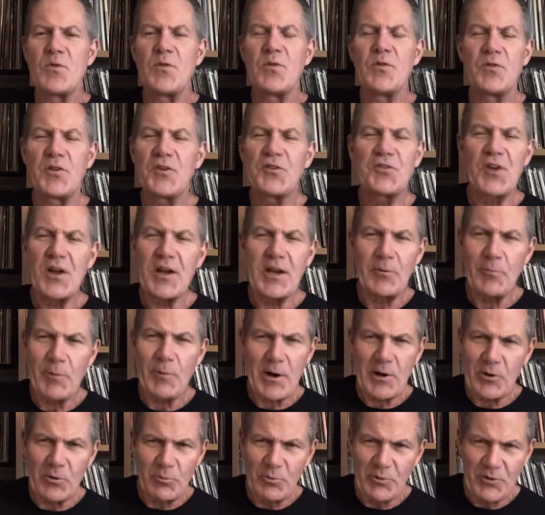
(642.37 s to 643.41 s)
The second
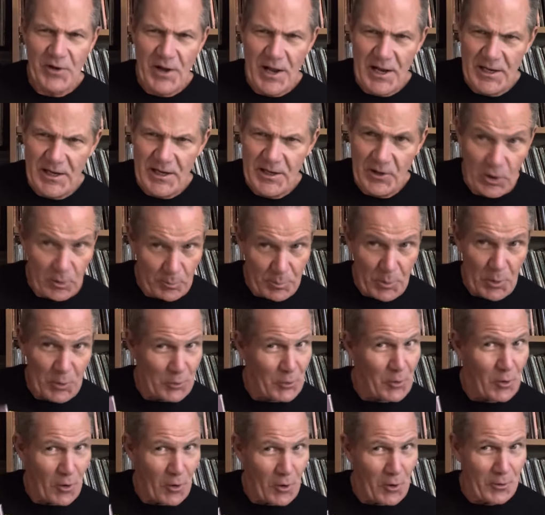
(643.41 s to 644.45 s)
record was not in there. Both
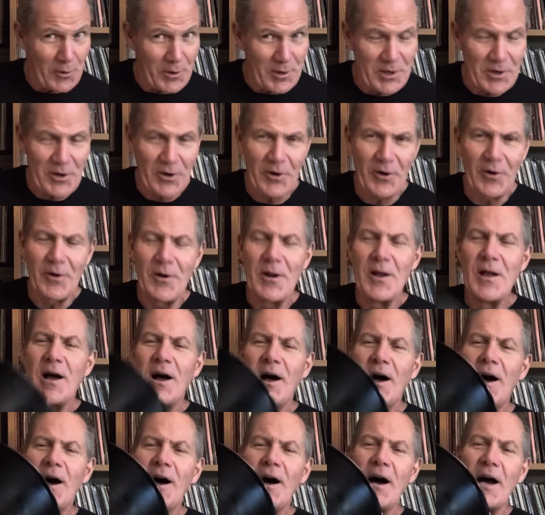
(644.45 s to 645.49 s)
are in here.
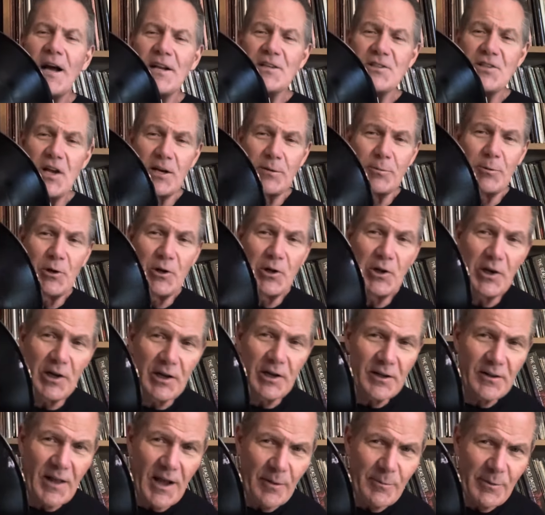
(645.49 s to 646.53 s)
Uh, I checked, but look,
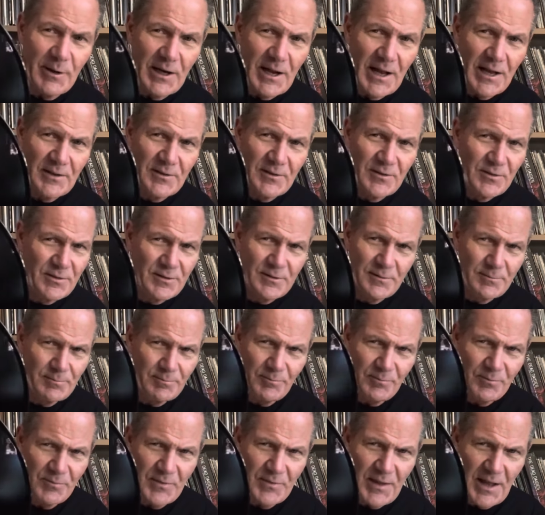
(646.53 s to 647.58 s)
I mean, that's,
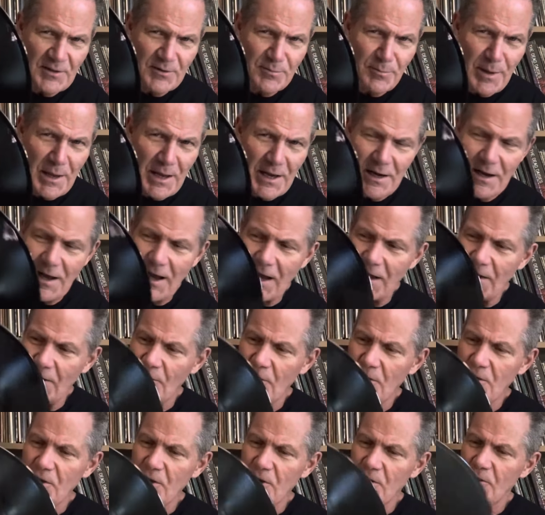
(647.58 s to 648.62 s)
that's mint. I
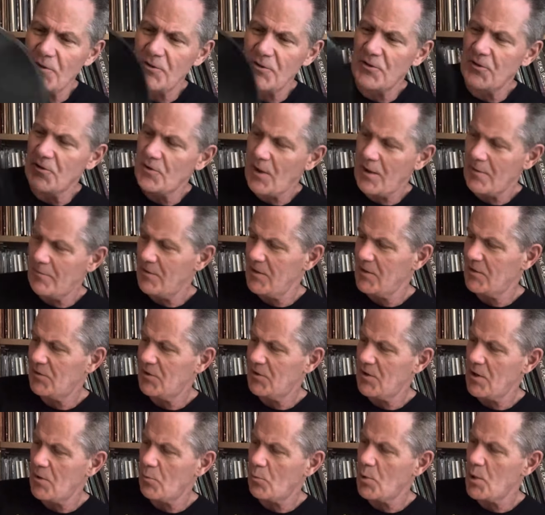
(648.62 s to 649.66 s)
don't you know, this is
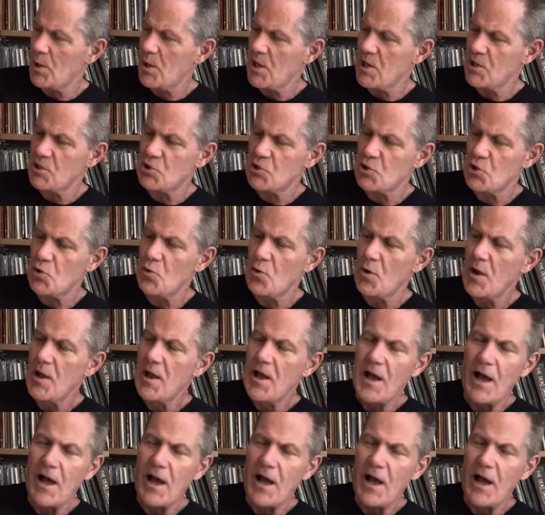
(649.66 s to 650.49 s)
obviously a reissue.